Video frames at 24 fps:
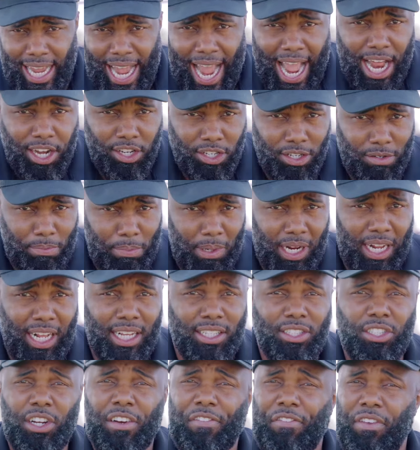canter
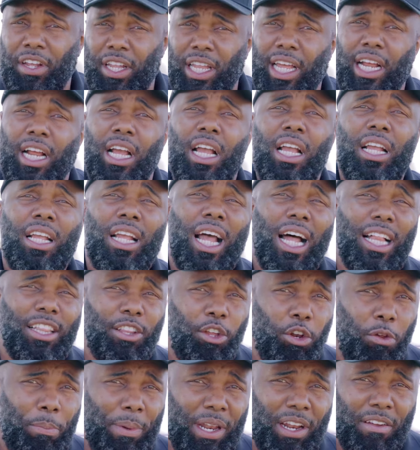because they're feeling a
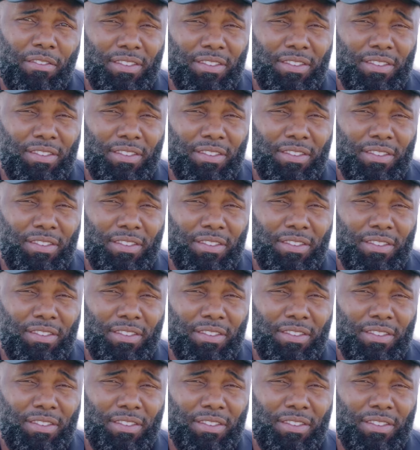little bit